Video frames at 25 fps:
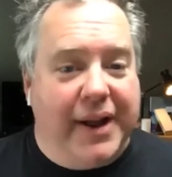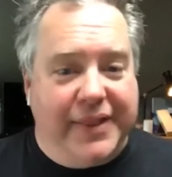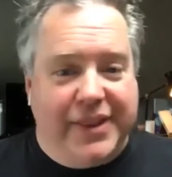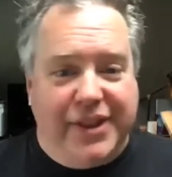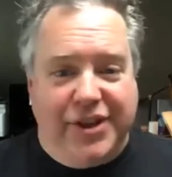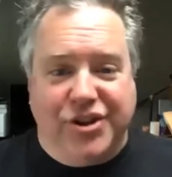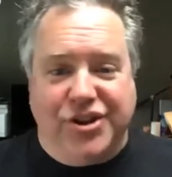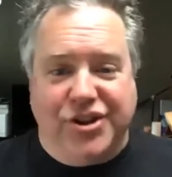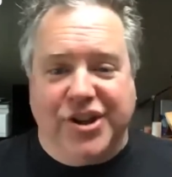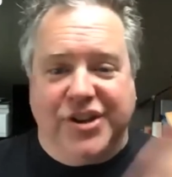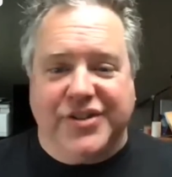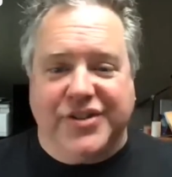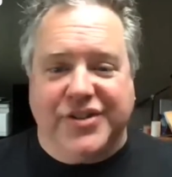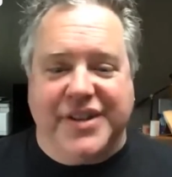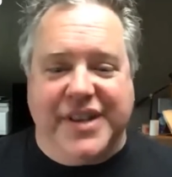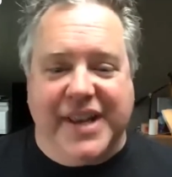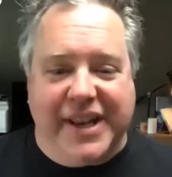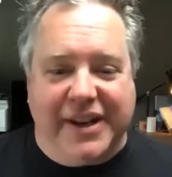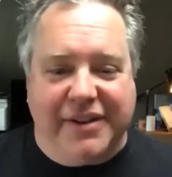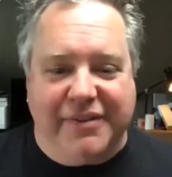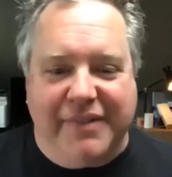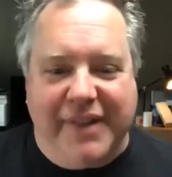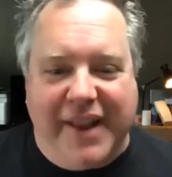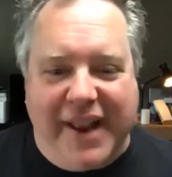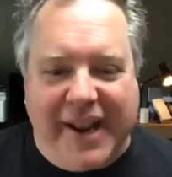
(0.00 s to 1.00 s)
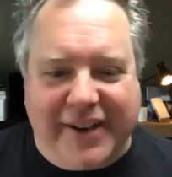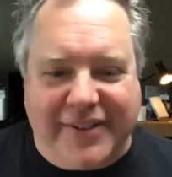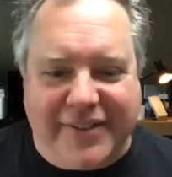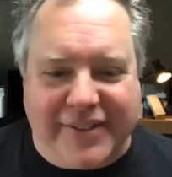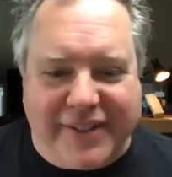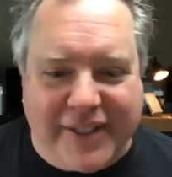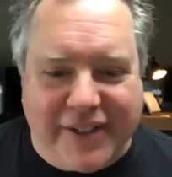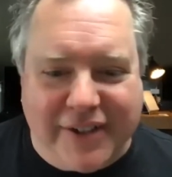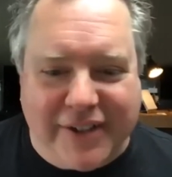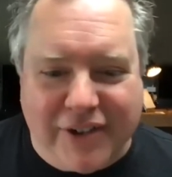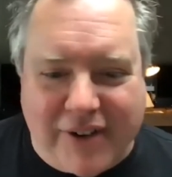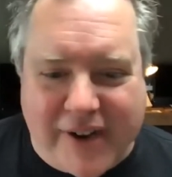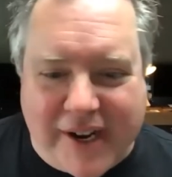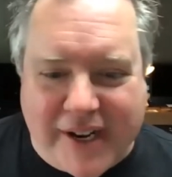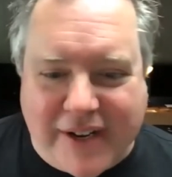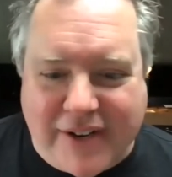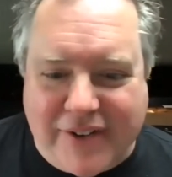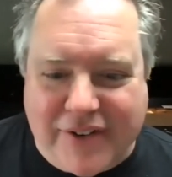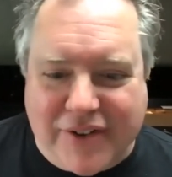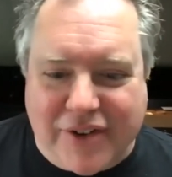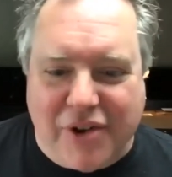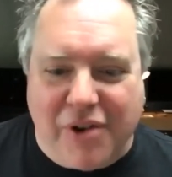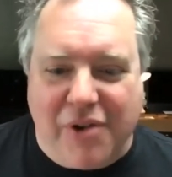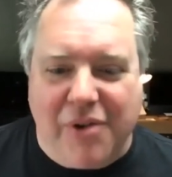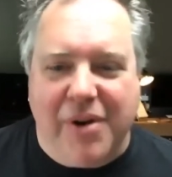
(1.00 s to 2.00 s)
yep. They just did. Excellent. Yep. Great.
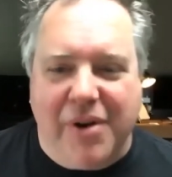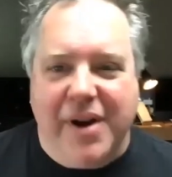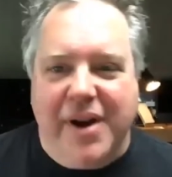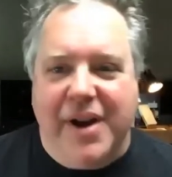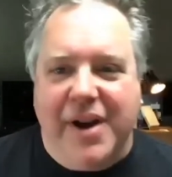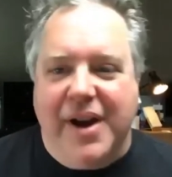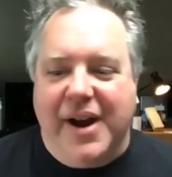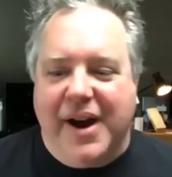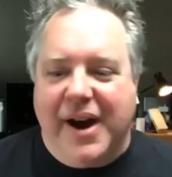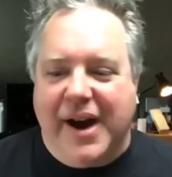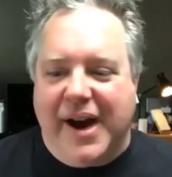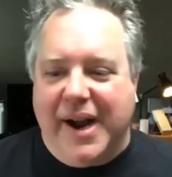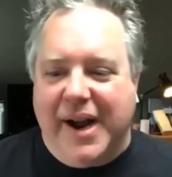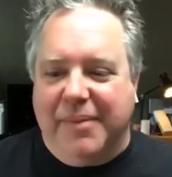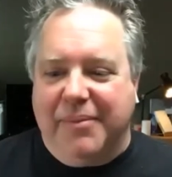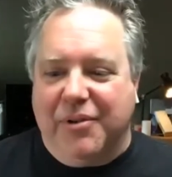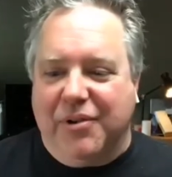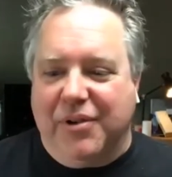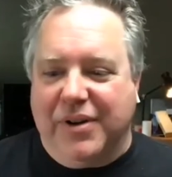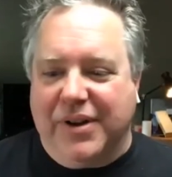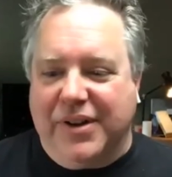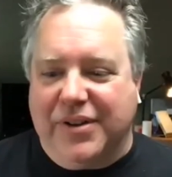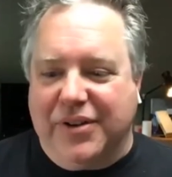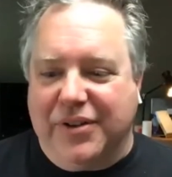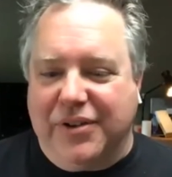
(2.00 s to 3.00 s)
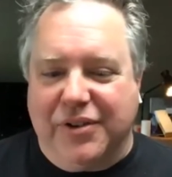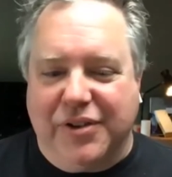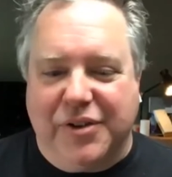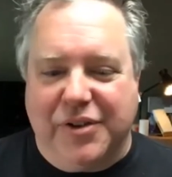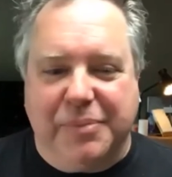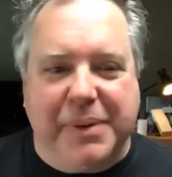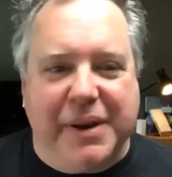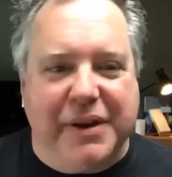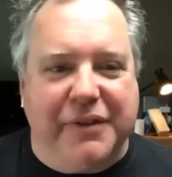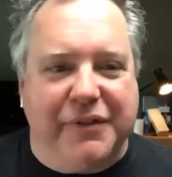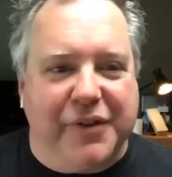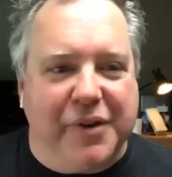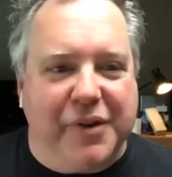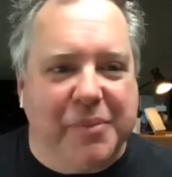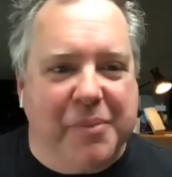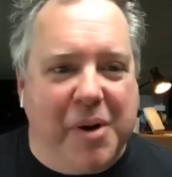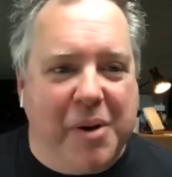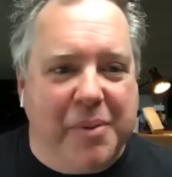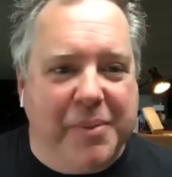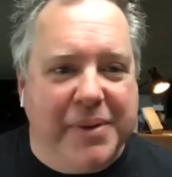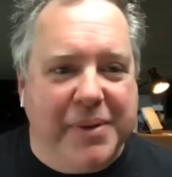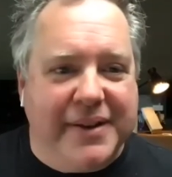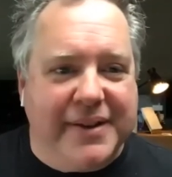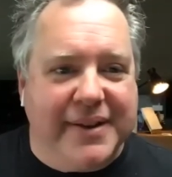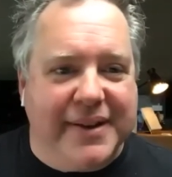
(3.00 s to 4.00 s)
So I'm going to speak for a
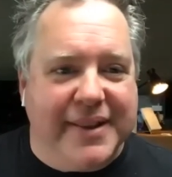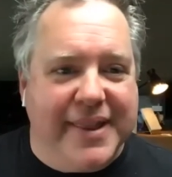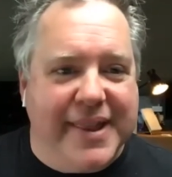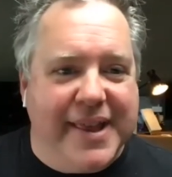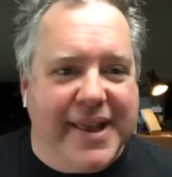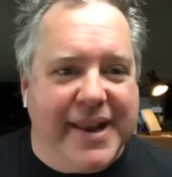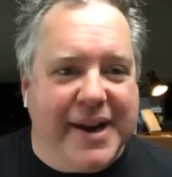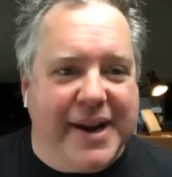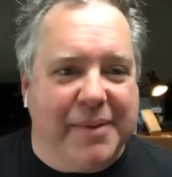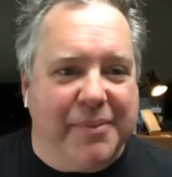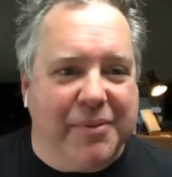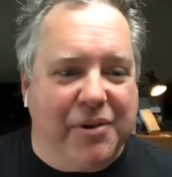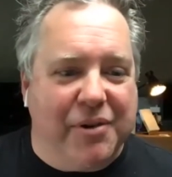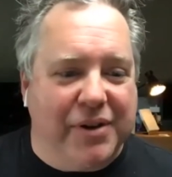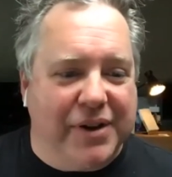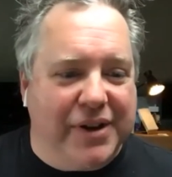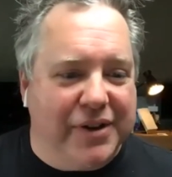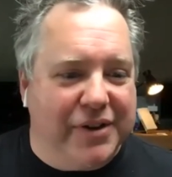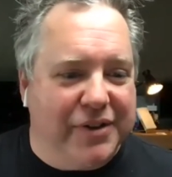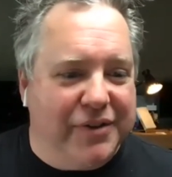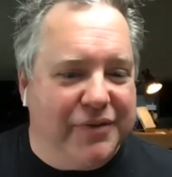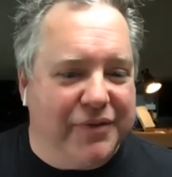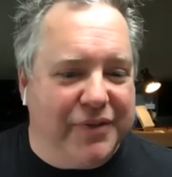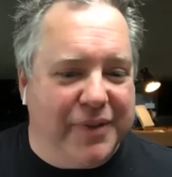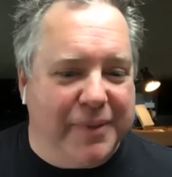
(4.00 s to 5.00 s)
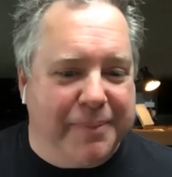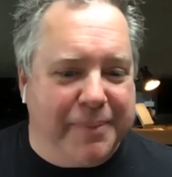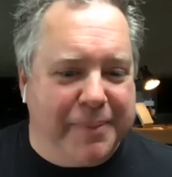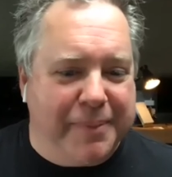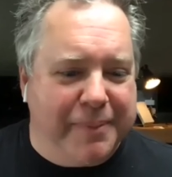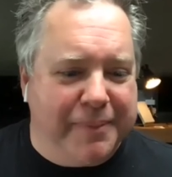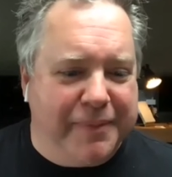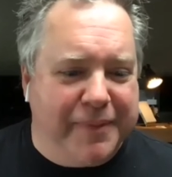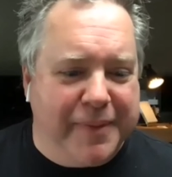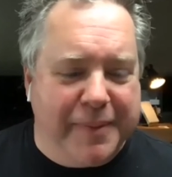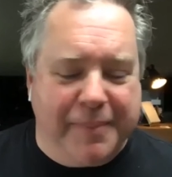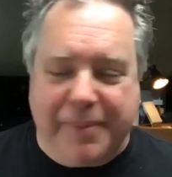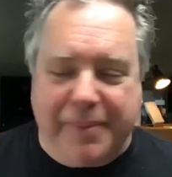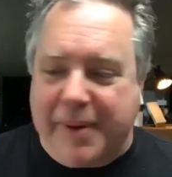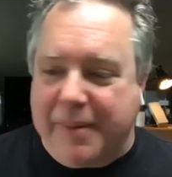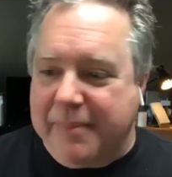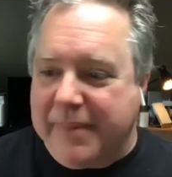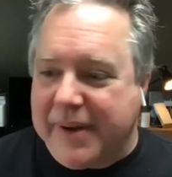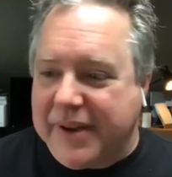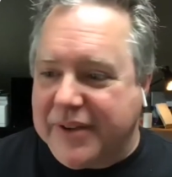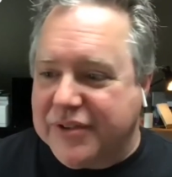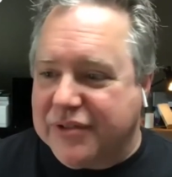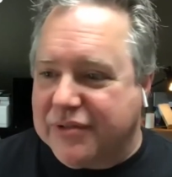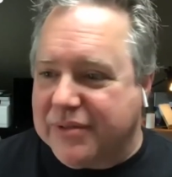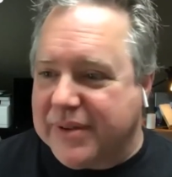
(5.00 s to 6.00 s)
moment, and then I'm going to flip, flip on
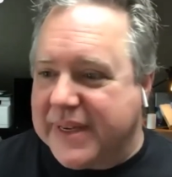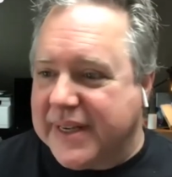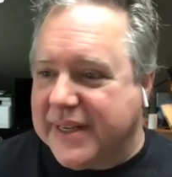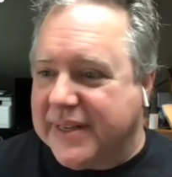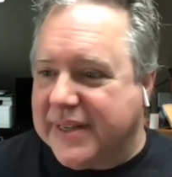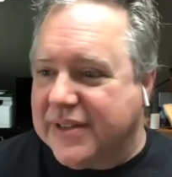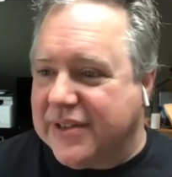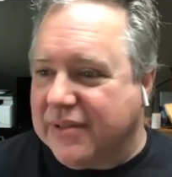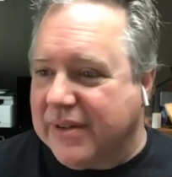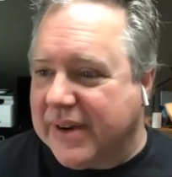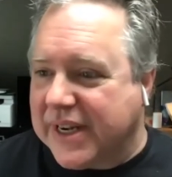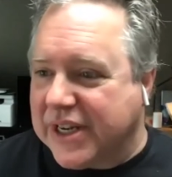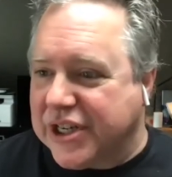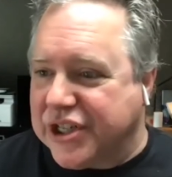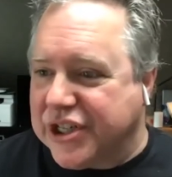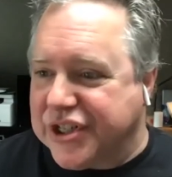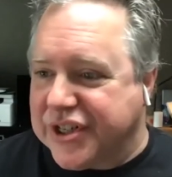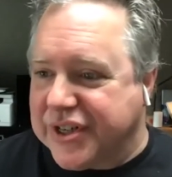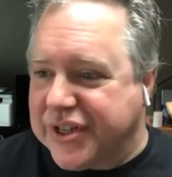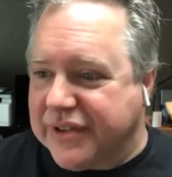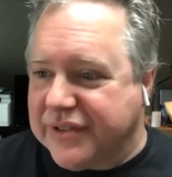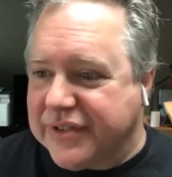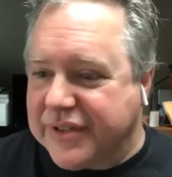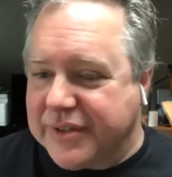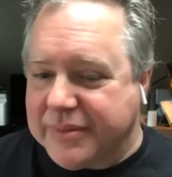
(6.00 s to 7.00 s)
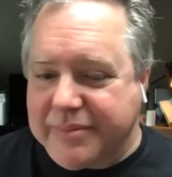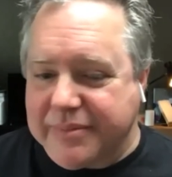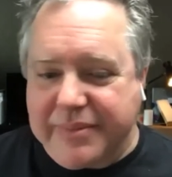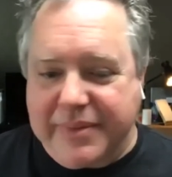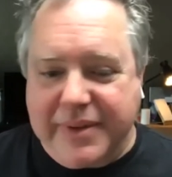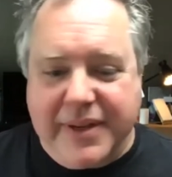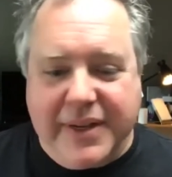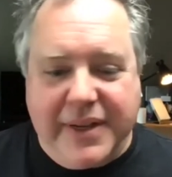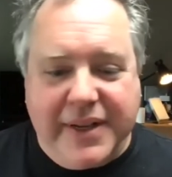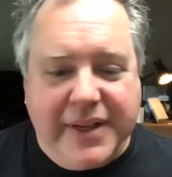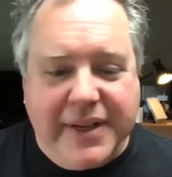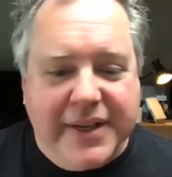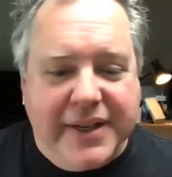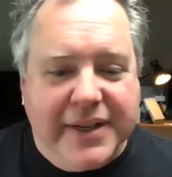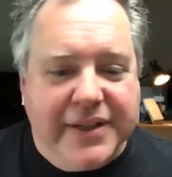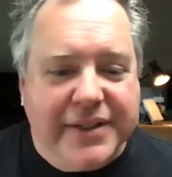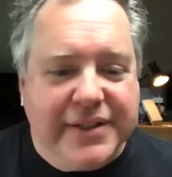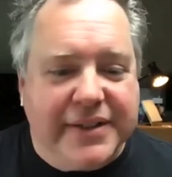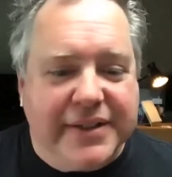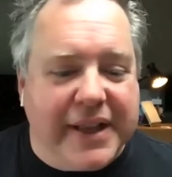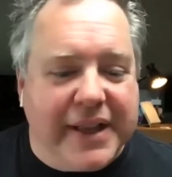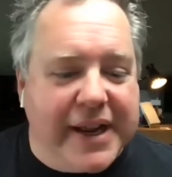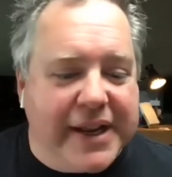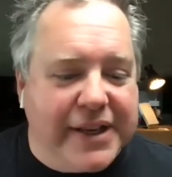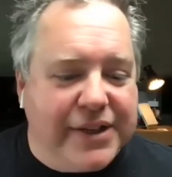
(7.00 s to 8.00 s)
my screen so I can share some
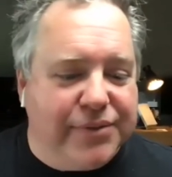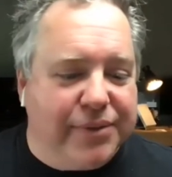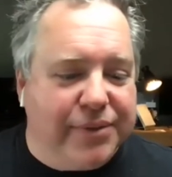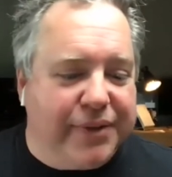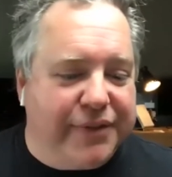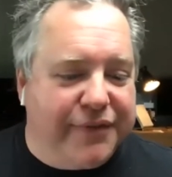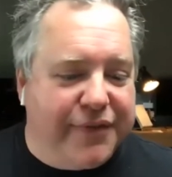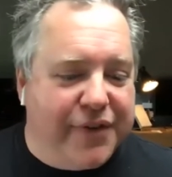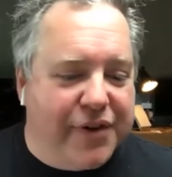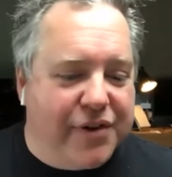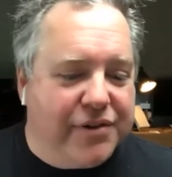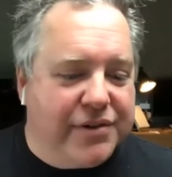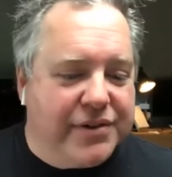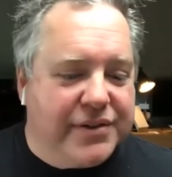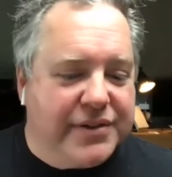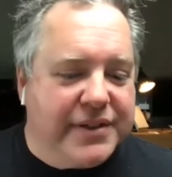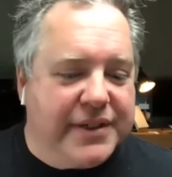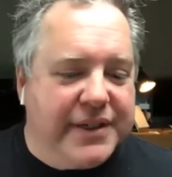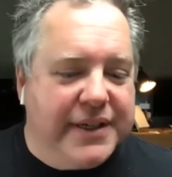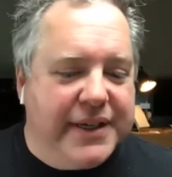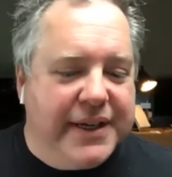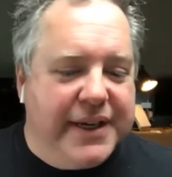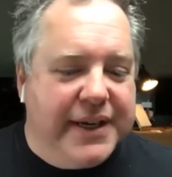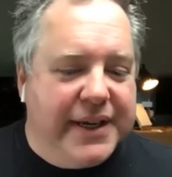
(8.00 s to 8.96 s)
slides with folks.